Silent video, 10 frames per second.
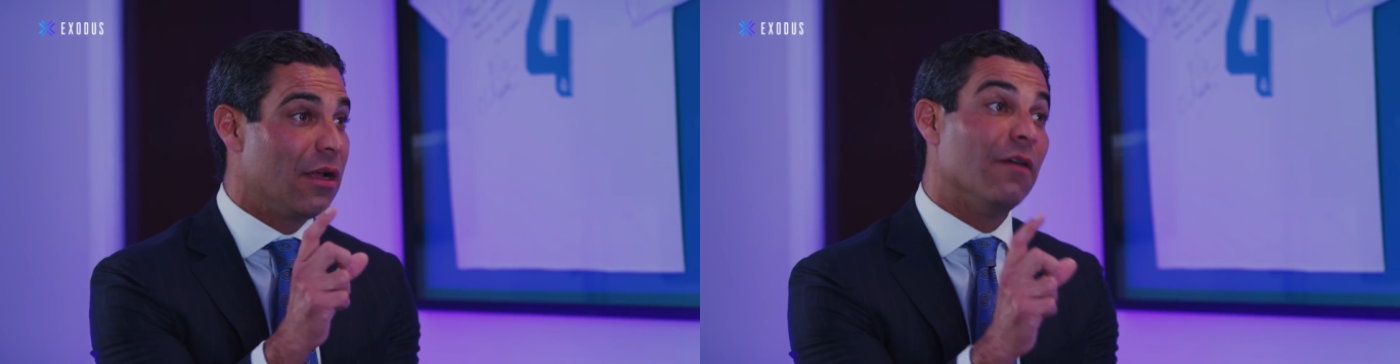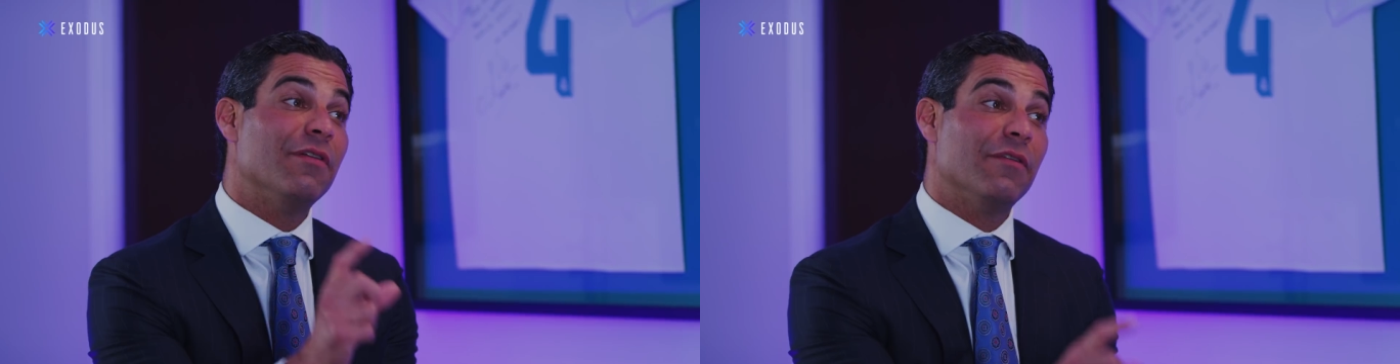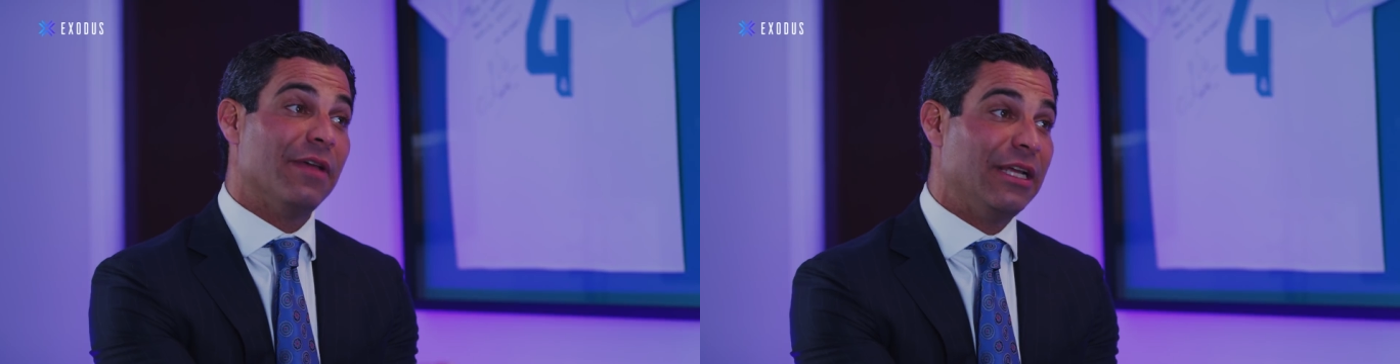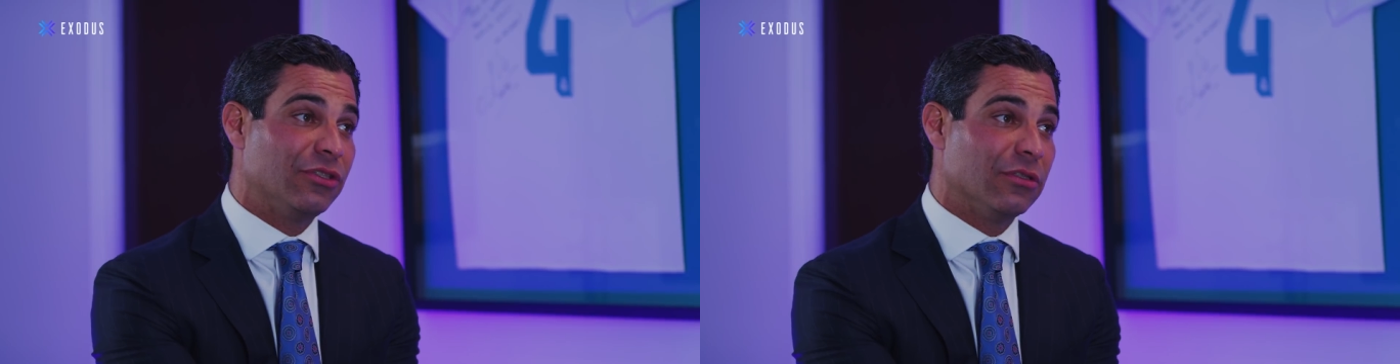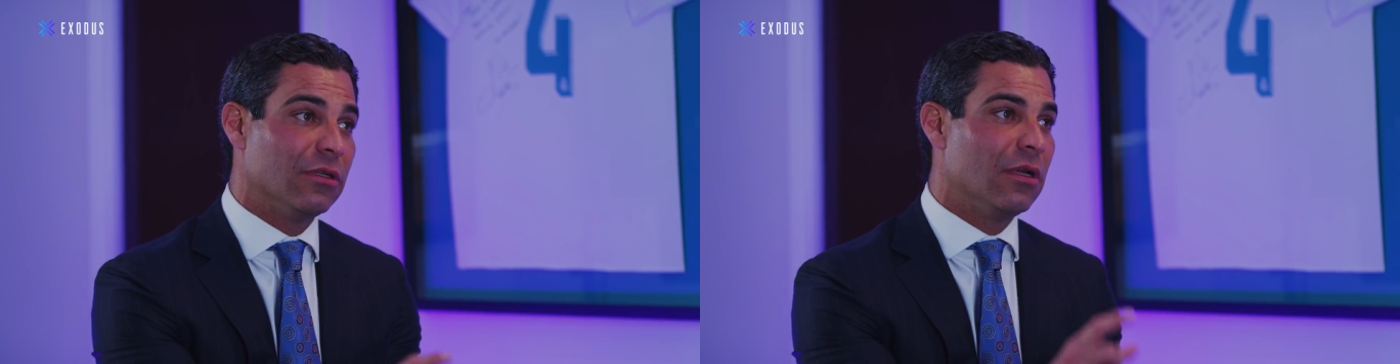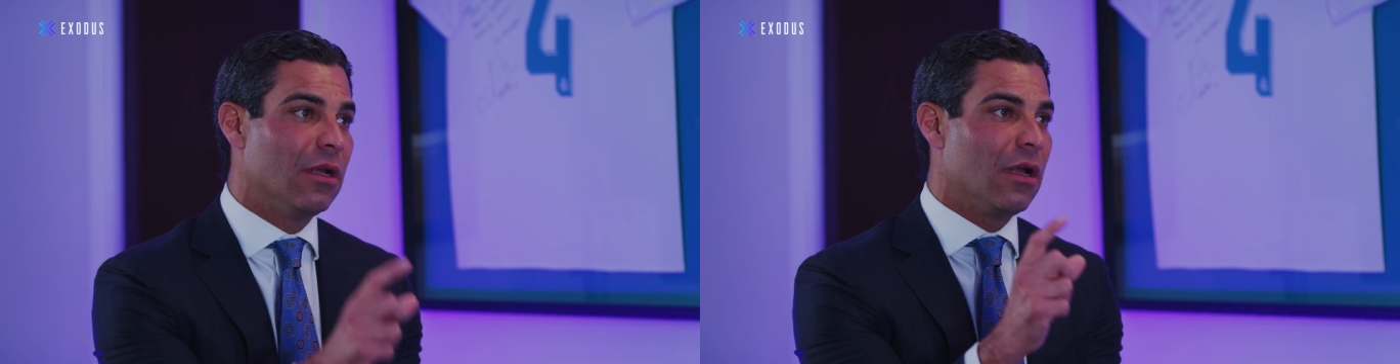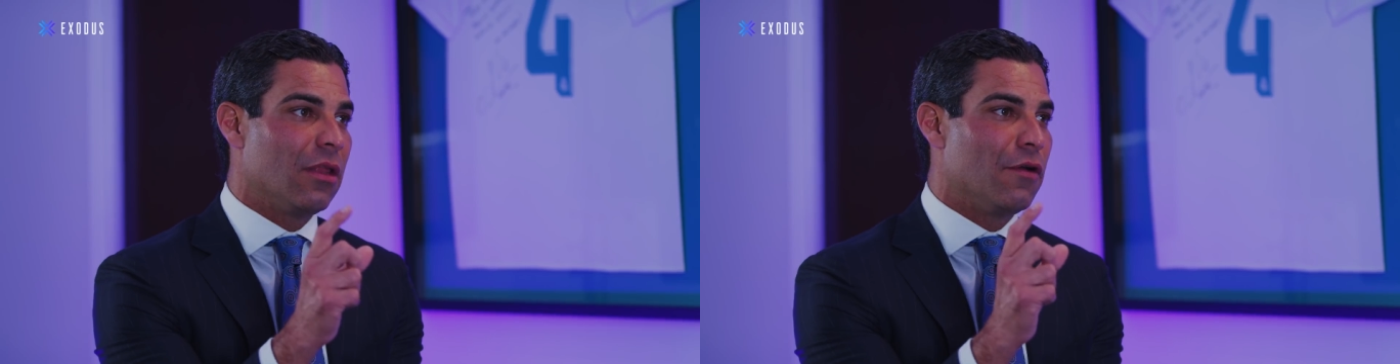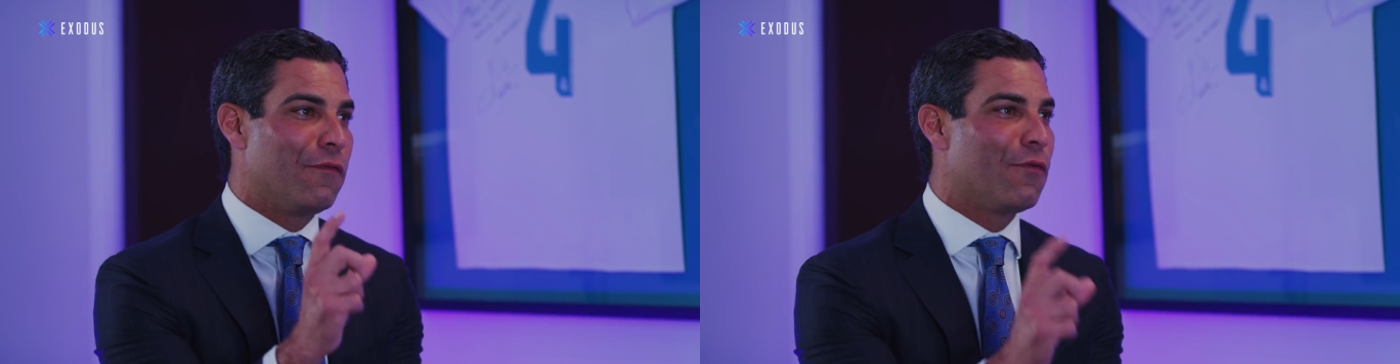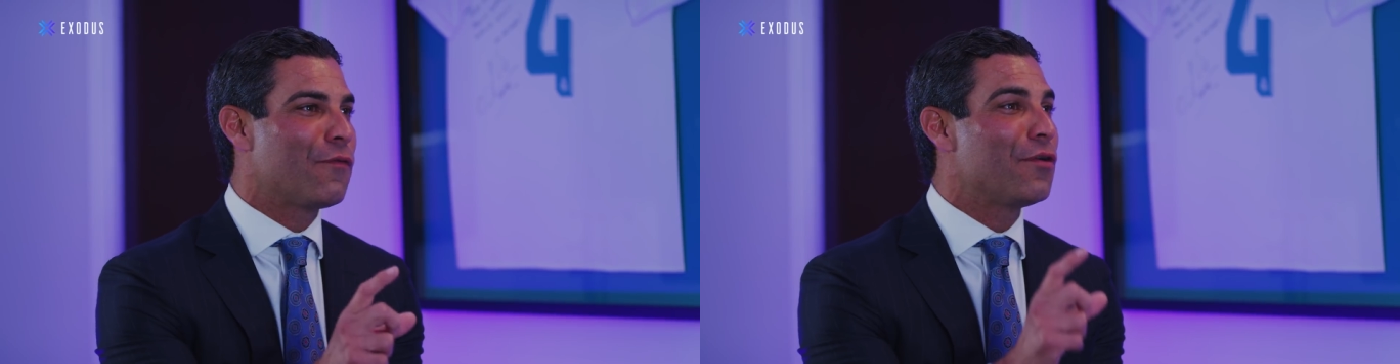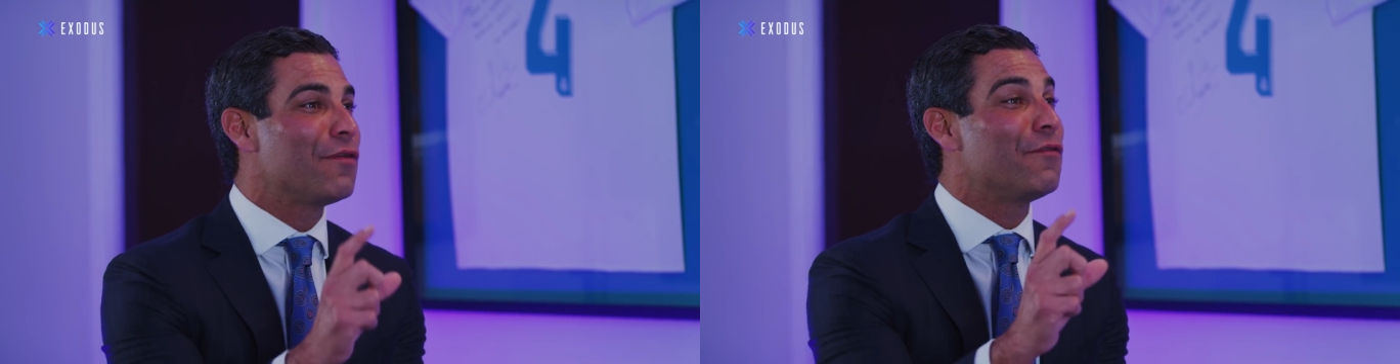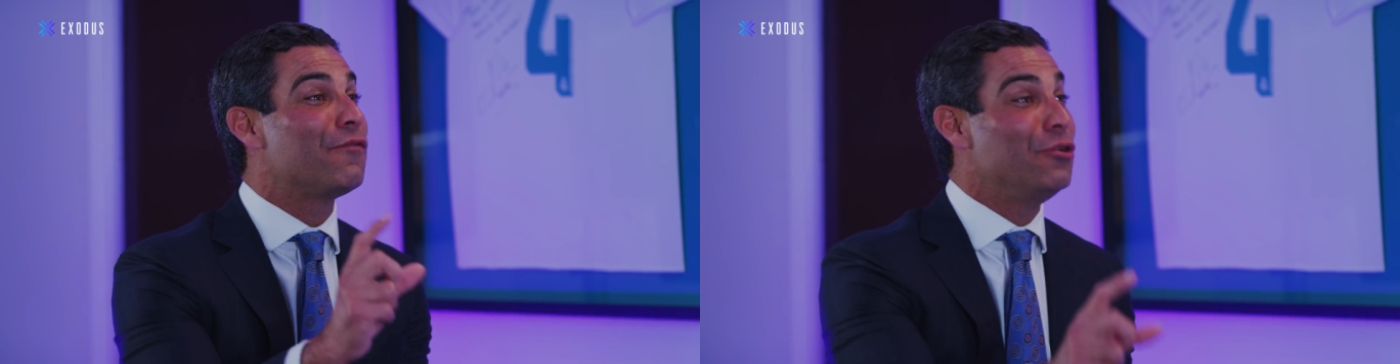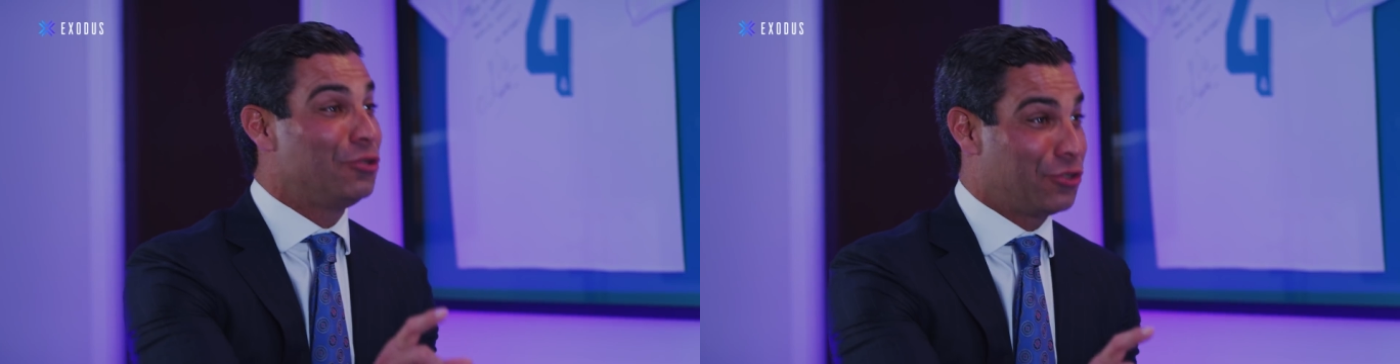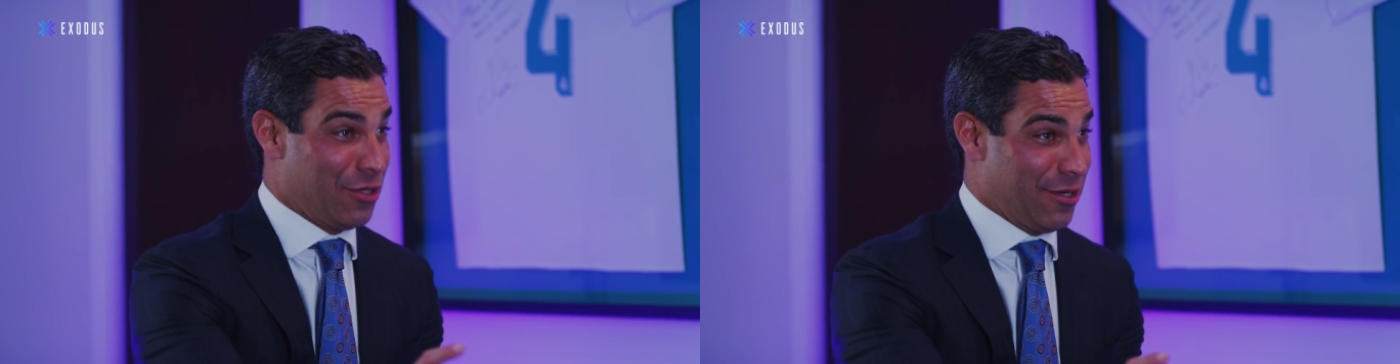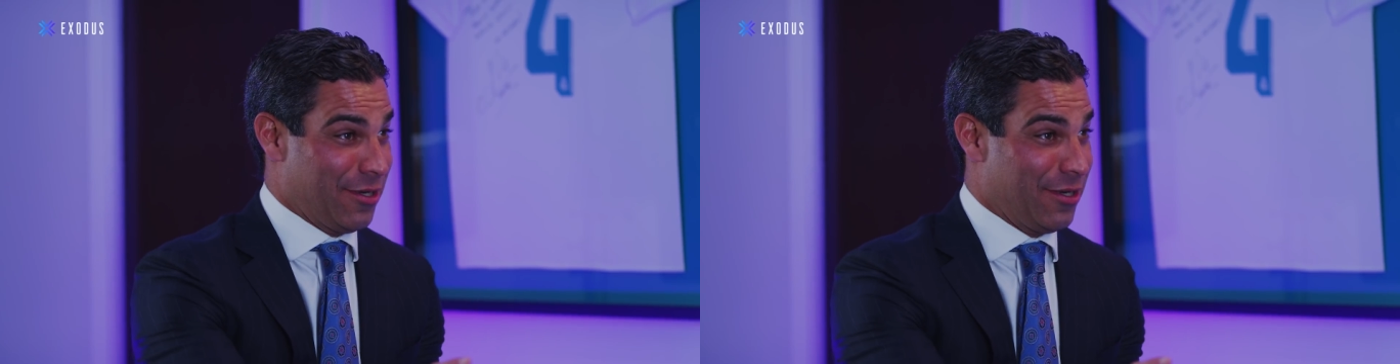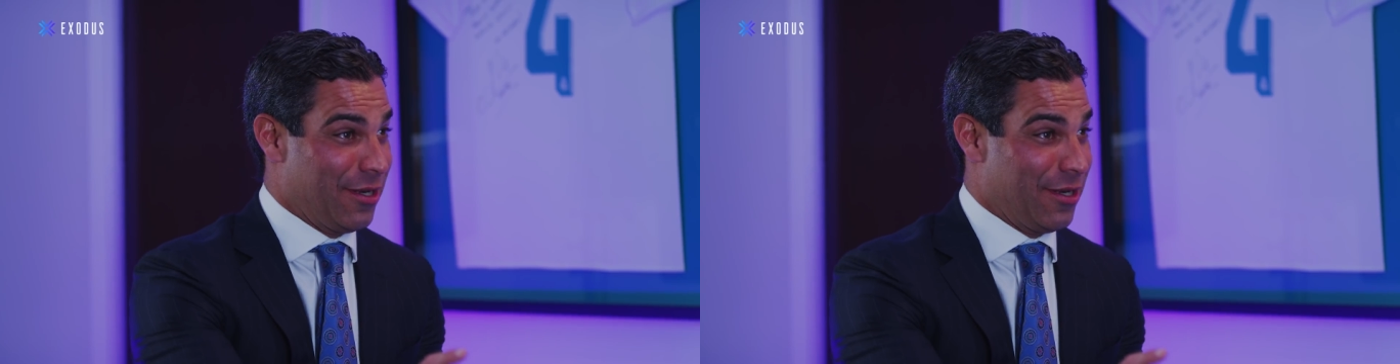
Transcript: of innovation, the forefront of the future,